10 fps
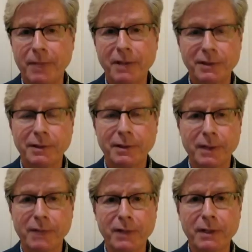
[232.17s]
basically they're
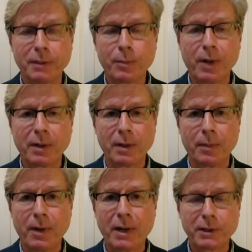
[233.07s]
giving into pre-
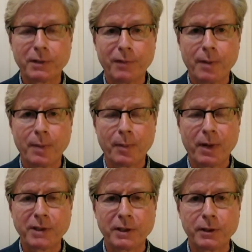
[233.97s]
pressure from a uh,
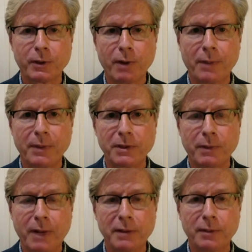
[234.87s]
President Trump. He's
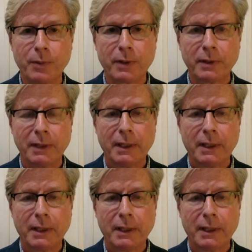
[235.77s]
threatened to put